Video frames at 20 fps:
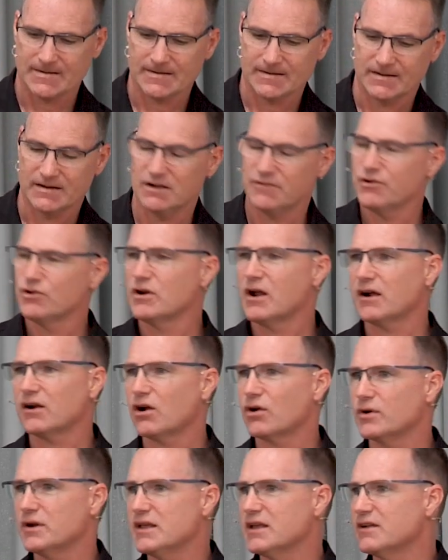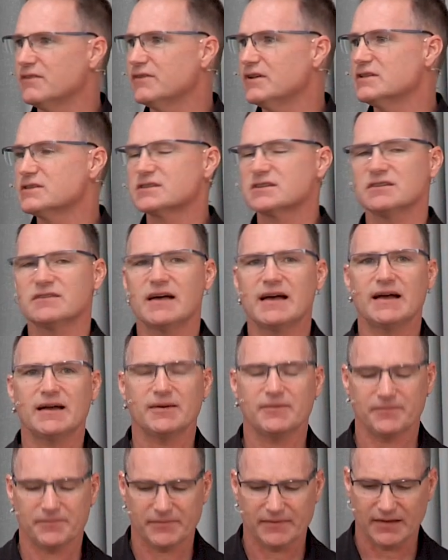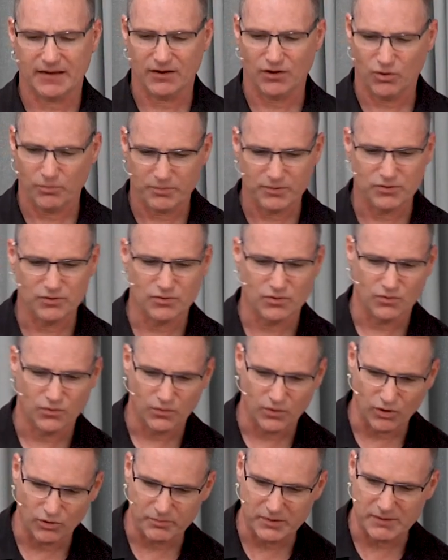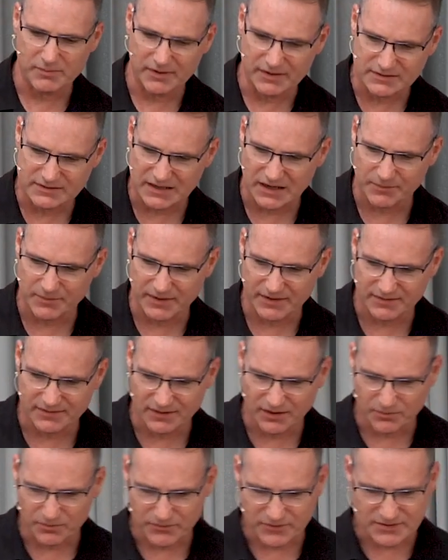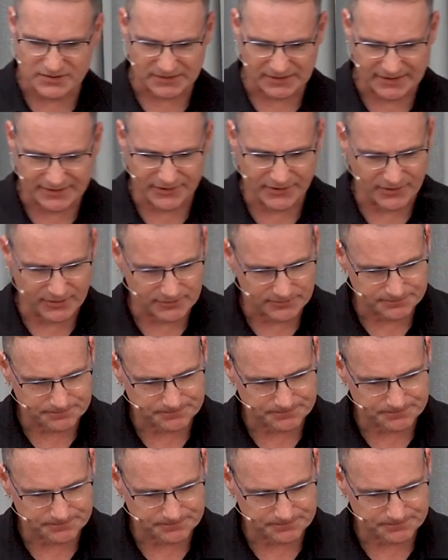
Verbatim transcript: And if you're not already convinced of that, I hope you will be by the time we get done with this letter.